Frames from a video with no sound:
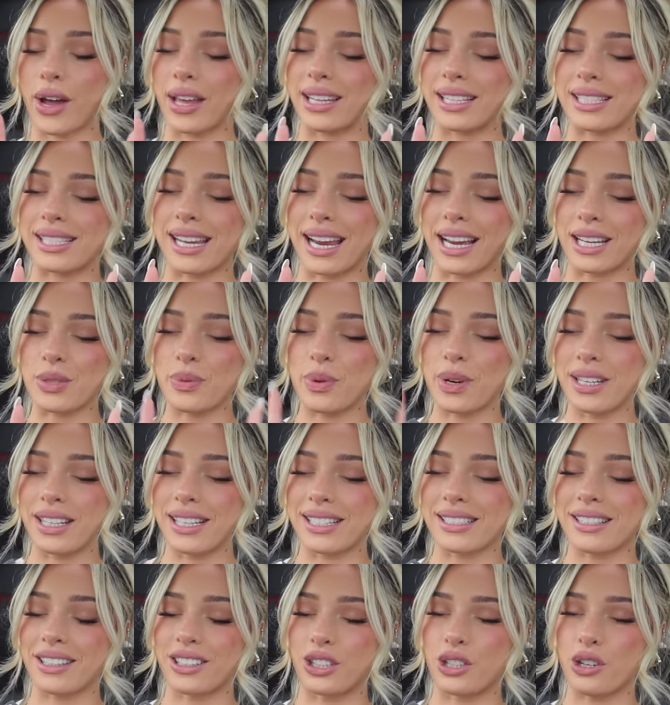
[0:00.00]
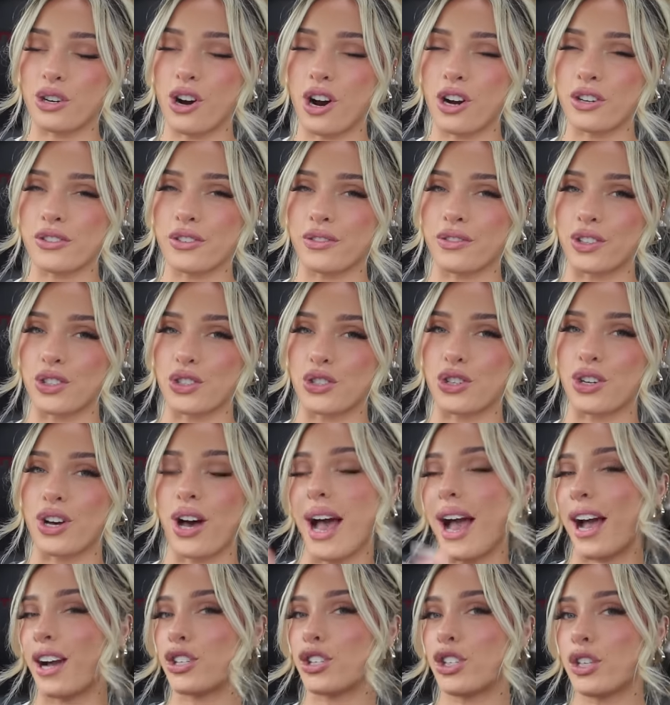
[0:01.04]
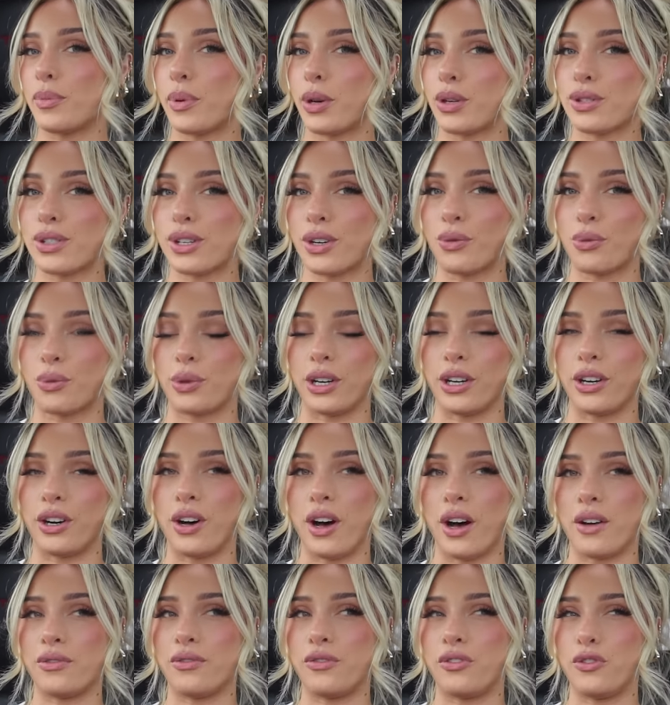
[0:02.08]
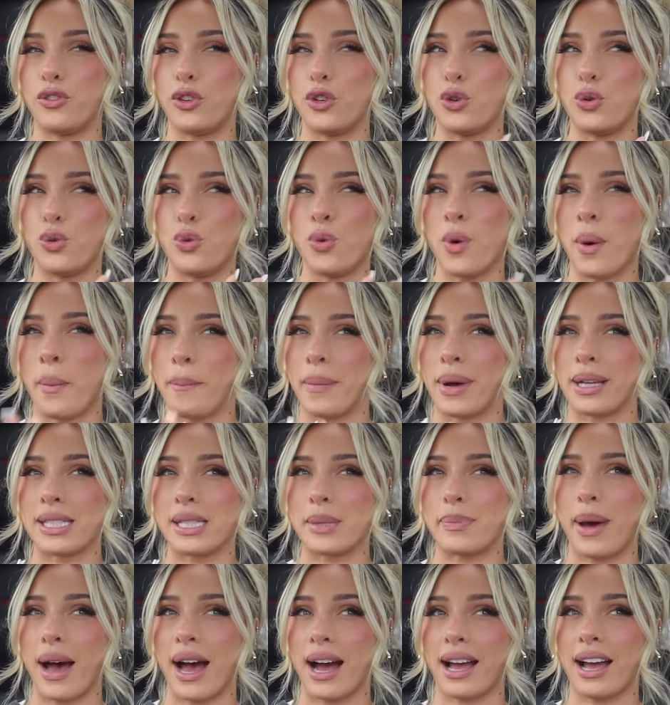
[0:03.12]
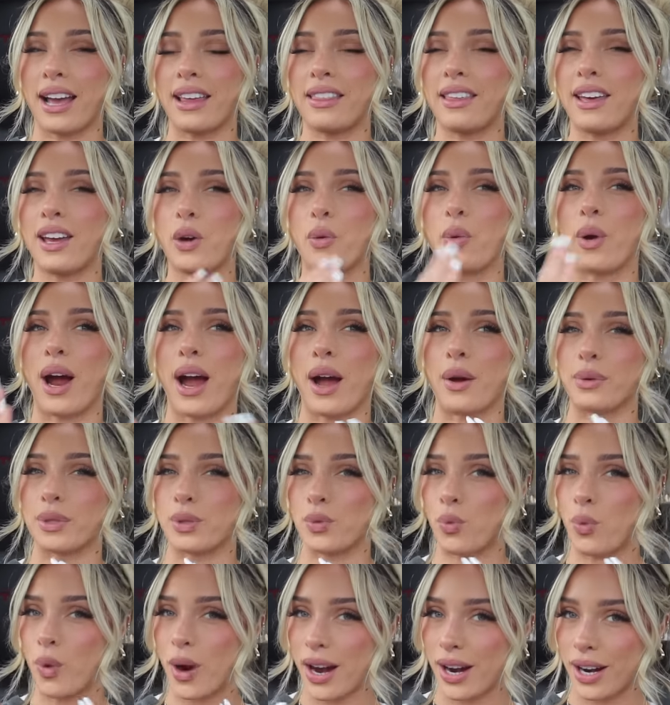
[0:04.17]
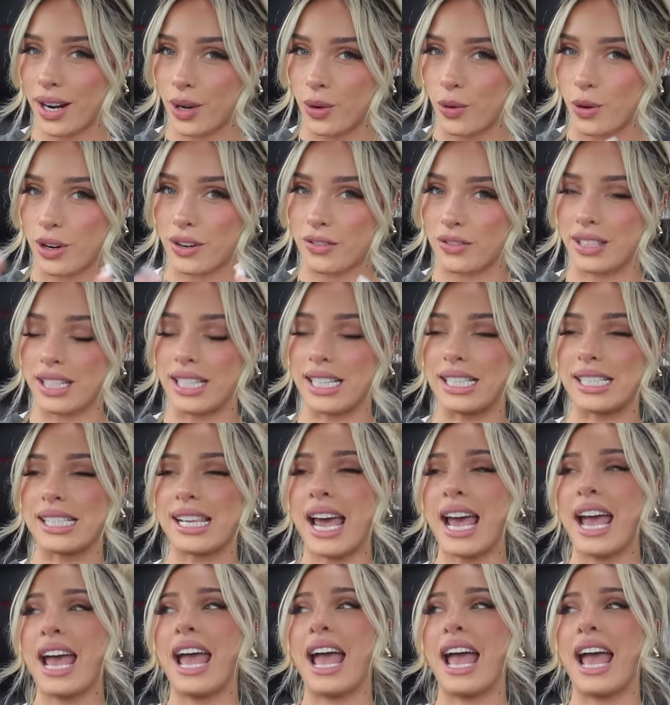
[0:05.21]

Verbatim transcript: Okay, this next one is a little controversial. I actually posted a reel a few months back, I think, where I was wearing one of these,